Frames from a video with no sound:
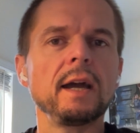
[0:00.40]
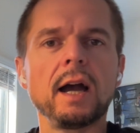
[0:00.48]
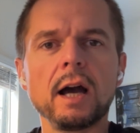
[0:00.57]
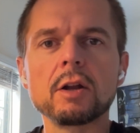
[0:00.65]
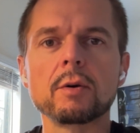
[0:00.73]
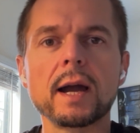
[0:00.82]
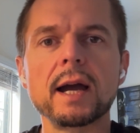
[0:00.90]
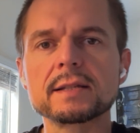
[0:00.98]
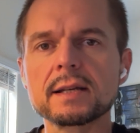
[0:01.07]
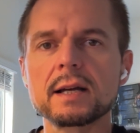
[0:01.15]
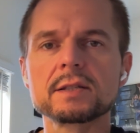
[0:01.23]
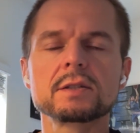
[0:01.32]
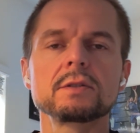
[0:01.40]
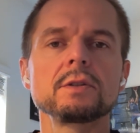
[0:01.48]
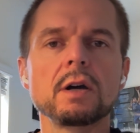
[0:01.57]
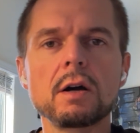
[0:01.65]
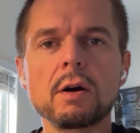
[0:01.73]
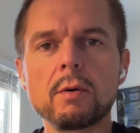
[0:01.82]
Hello guys, as you
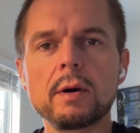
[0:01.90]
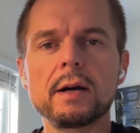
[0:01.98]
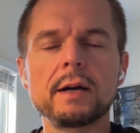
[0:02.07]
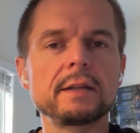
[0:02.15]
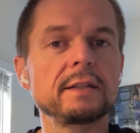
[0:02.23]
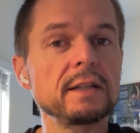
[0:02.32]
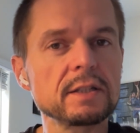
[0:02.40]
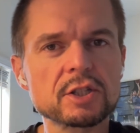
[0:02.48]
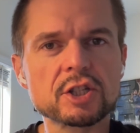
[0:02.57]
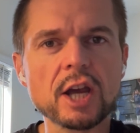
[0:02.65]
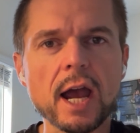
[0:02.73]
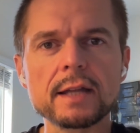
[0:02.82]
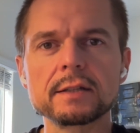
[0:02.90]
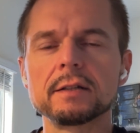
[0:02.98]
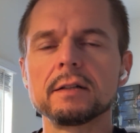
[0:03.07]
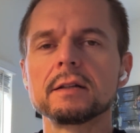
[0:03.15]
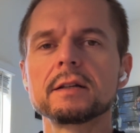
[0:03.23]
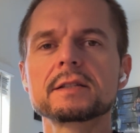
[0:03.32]
know, this
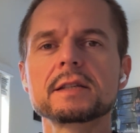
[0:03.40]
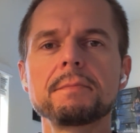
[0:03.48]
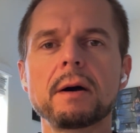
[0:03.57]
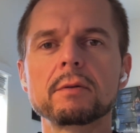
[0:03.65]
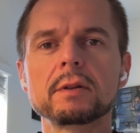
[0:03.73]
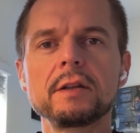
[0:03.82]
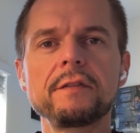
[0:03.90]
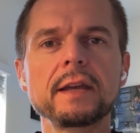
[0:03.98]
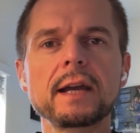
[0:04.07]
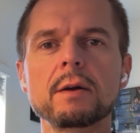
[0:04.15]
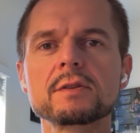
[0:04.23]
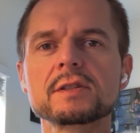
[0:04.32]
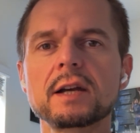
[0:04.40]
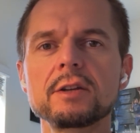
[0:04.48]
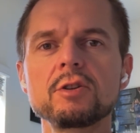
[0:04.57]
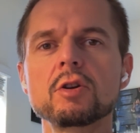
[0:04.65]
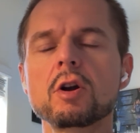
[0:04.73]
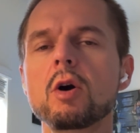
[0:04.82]
channel is about living
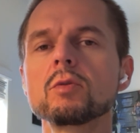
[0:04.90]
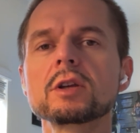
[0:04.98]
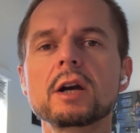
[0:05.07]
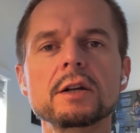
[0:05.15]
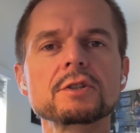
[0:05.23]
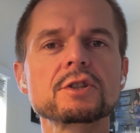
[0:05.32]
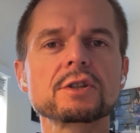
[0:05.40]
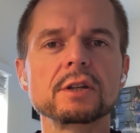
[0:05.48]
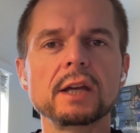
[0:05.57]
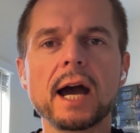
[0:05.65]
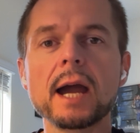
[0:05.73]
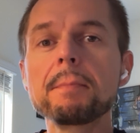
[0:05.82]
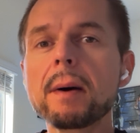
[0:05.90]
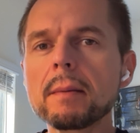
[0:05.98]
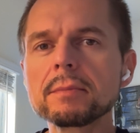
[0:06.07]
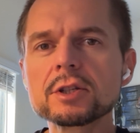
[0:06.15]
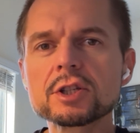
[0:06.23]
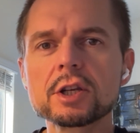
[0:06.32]
outside your own country. I
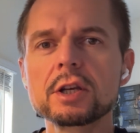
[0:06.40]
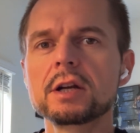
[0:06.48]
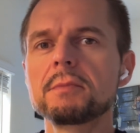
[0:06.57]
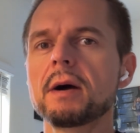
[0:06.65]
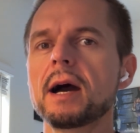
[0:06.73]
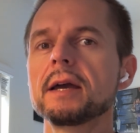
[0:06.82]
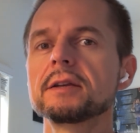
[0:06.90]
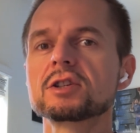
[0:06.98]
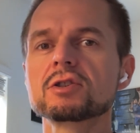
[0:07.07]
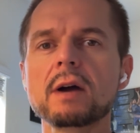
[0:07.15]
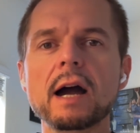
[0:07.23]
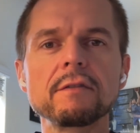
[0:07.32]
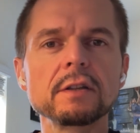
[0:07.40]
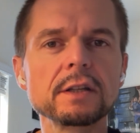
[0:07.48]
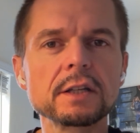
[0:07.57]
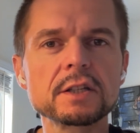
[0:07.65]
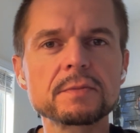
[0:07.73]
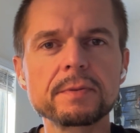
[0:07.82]
publish here my
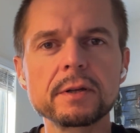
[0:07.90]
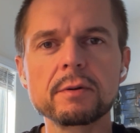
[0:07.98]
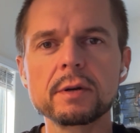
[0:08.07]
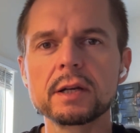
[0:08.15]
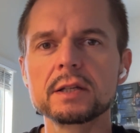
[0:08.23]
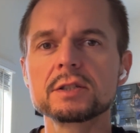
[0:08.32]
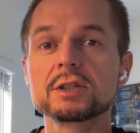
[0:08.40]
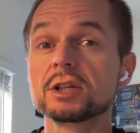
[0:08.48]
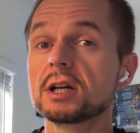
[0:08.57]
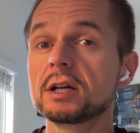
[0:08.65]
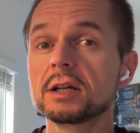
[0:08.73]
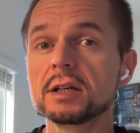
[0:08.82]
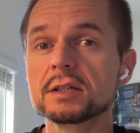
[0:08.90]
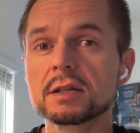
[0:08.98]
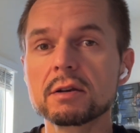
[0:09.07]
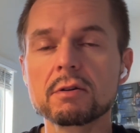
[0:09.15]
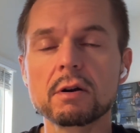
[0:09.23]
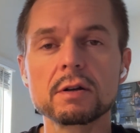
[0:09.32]
traveling experience, journeys
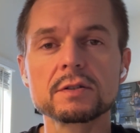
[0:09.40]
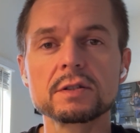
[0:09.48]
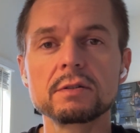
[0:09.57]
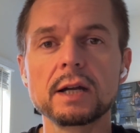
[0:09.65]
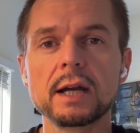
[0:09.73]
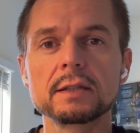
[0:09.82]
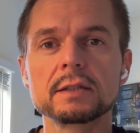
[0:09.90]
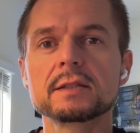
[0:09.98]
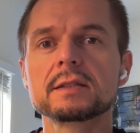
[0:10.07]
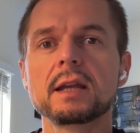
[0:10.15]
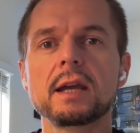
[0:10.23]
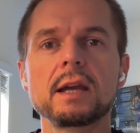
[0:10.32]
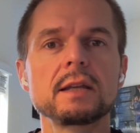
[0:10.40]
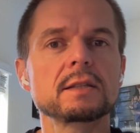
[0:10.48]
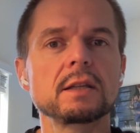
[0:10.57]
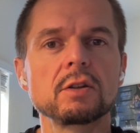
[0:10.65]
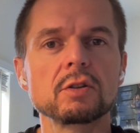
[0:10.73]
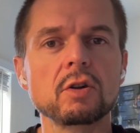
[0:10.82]
across United States,
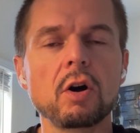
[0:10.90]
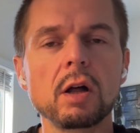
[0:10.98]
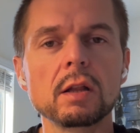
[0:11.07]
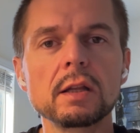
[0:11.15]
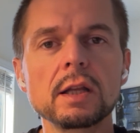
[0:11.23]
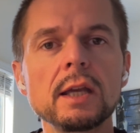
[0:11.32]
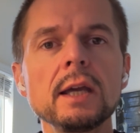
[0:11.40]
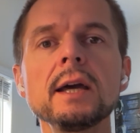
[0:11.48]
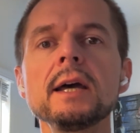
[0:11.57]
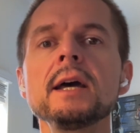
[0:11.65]
and not only,